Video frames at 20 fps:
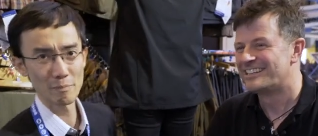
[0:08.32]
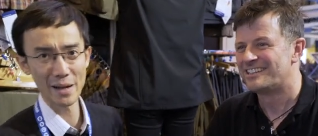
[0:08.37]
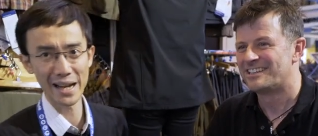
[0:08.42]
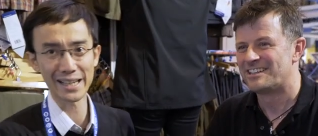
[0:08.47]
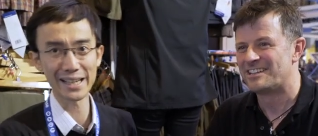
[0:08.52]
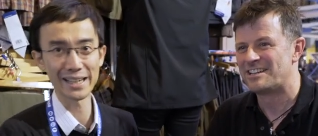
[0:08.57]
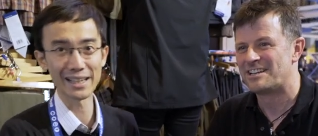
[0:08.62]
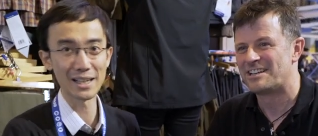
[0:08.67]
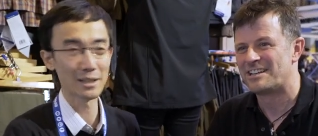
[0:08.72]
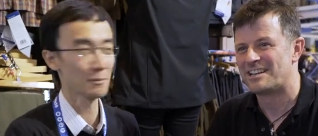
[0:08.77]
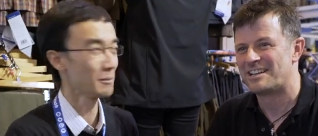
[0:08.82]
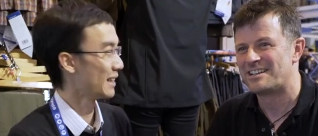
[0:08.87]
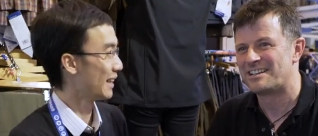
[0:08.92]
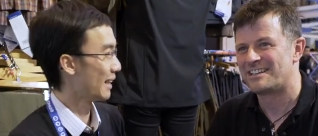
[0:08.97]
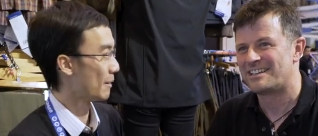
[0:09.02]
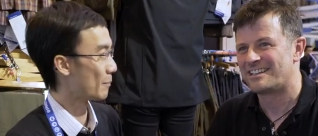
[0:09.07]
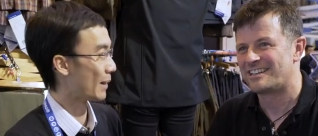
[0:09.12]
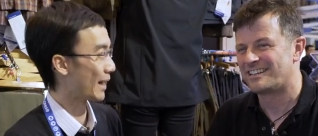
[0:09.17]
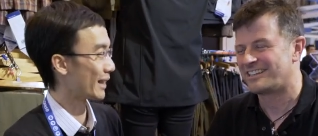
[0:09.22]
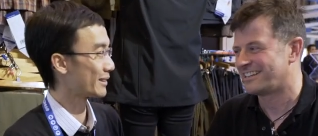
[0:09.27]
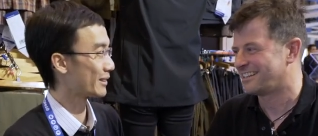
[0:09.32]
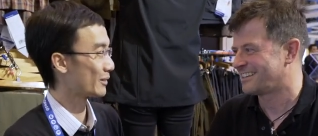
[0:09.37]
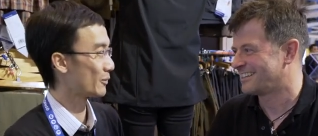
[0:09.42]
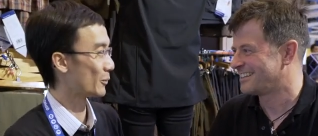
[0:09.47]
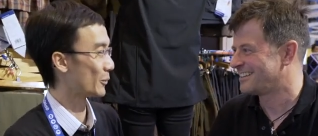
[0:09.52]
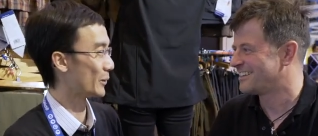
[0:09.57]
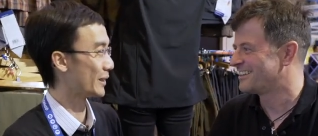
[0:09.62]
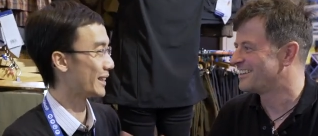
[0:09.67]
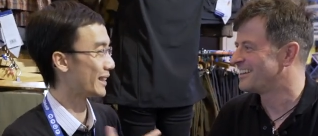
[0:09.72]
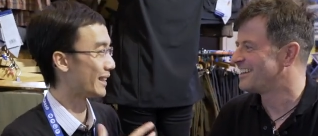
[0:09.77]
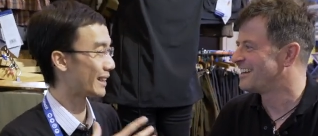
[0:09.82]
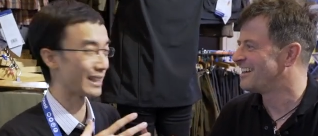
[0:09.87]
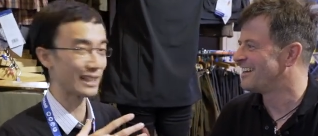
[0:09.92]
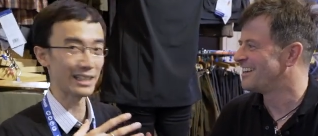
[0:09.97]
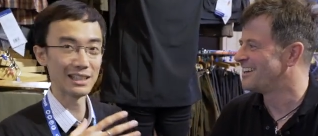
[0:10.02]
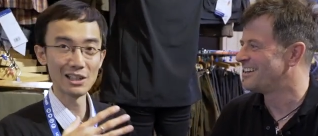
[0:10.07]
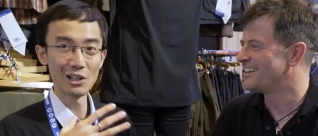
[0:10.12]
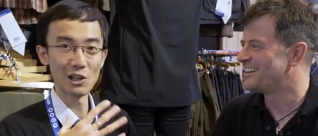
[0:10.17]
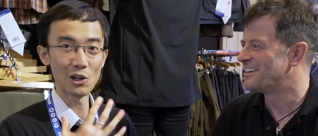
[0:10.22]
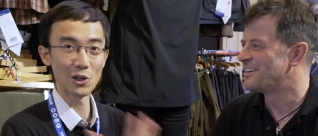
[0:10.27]
Speaker 1: packing up, but we
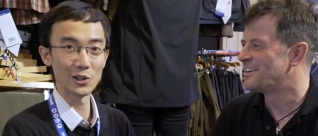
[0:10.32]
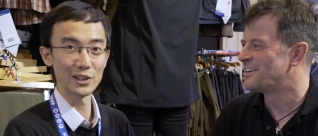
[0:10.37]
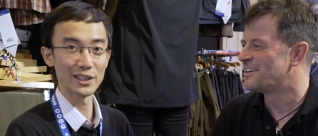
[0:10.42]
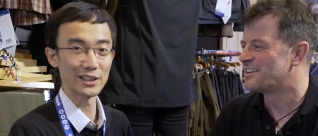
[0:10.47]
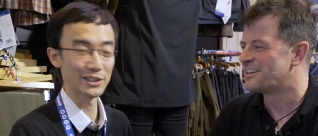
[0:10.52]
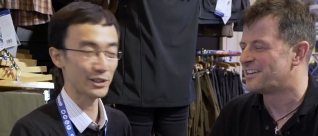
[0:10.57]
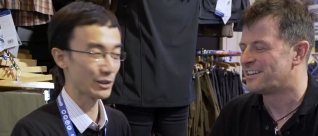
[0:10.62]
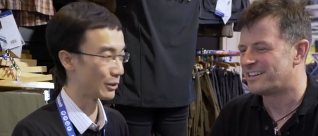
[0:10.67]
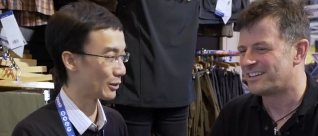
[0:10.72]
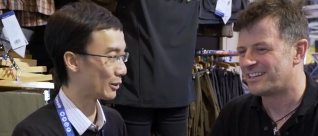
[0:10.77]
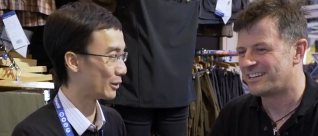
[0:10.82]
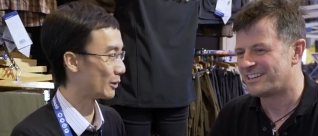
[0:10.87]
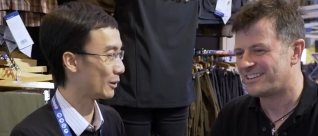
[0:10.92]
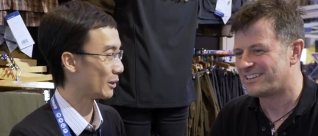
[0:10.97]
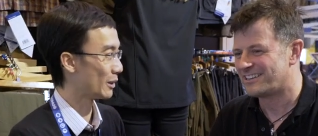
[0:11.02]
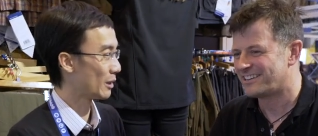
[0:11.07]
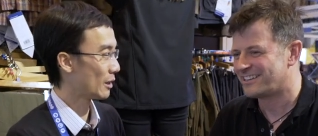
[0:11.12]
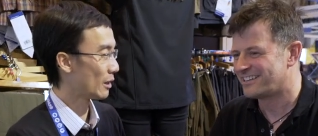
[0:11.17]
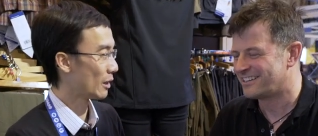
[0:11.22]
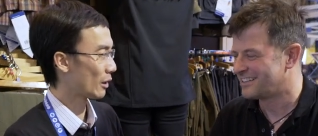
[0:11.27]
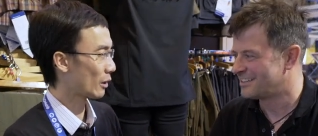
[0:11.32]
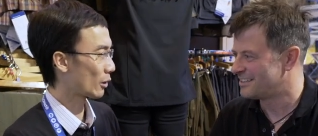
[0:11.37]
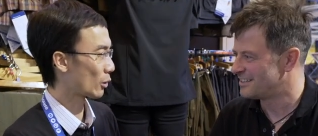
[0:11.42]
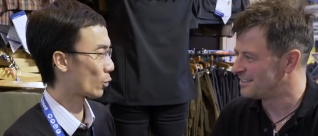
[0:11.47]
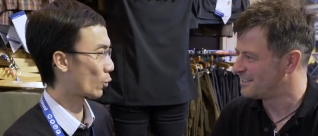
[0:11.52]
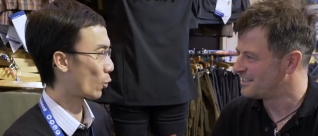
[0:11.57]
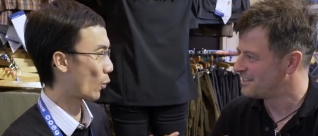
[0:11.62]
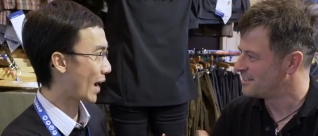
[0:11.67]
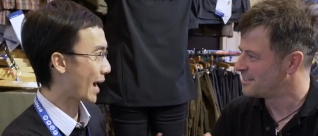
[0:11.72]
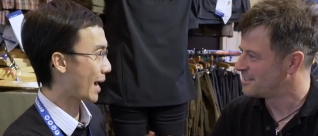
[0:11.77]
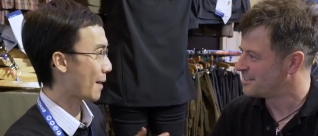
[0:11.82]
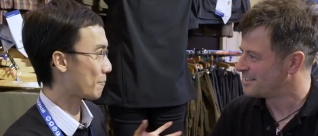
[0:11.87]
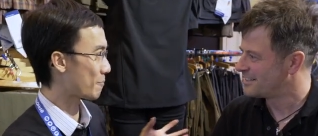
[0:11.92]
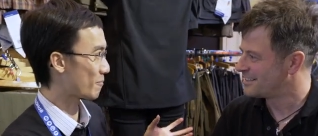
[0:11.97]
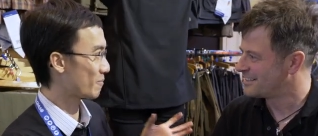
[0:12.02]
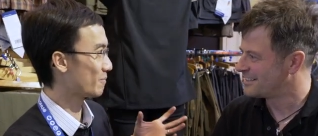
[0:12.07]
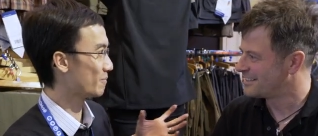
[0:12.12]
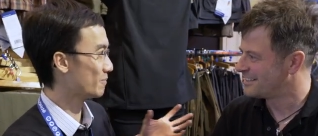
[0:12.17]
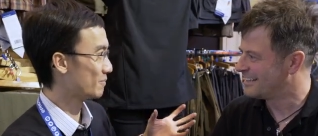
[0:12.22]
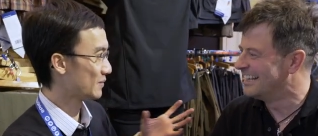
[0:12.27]
are honored to grab.
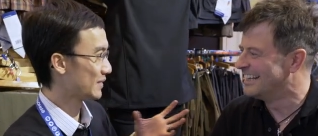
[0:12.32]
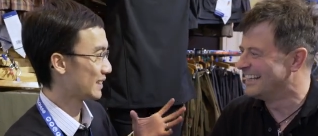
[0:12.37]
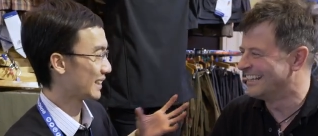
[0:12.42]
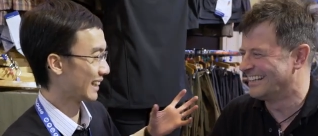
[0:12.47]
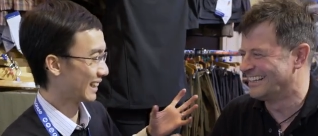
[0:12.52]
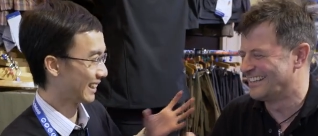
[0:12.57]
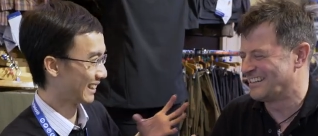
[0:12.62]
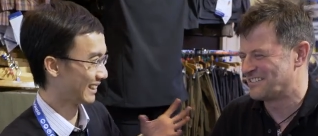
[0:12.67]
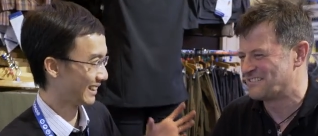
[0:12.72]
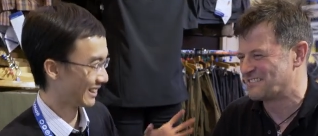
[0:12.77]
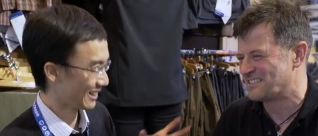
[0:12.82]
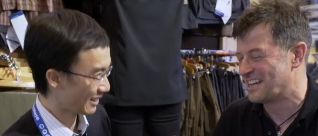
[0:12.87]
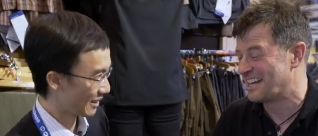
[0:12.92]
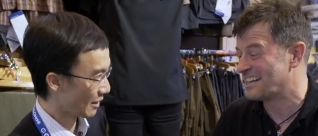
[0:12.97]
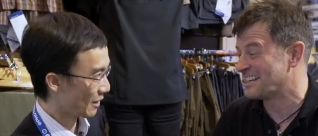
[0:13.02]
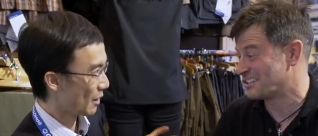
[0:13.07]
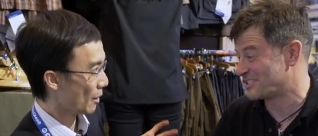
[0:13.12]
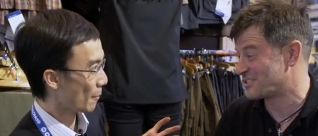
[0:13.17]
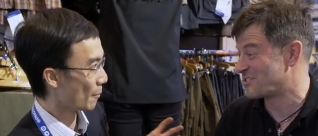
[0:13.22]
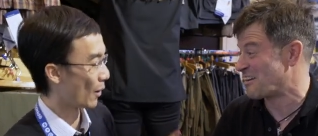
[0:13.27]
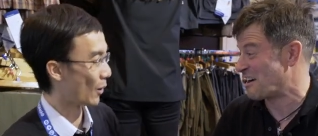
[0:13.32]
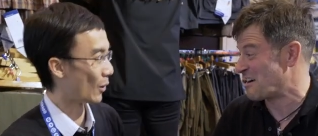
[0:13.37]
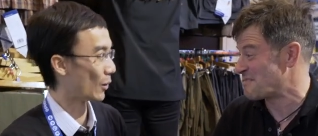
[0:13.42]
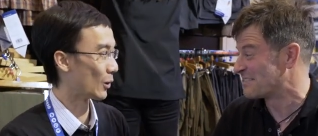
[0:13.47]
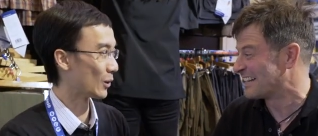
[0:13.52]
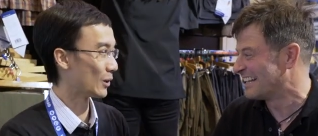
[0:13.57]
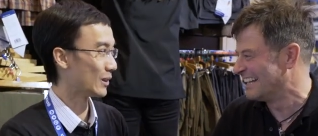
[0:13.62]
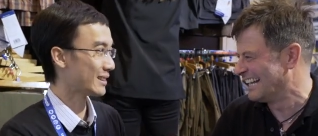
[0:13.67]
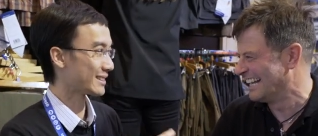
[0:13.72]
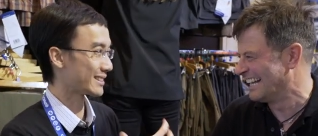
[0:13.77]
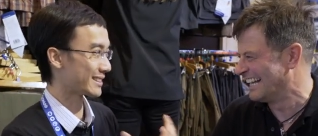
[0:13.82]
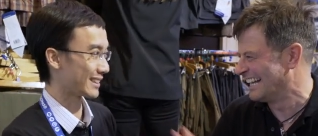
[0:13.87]
It is grab. Paul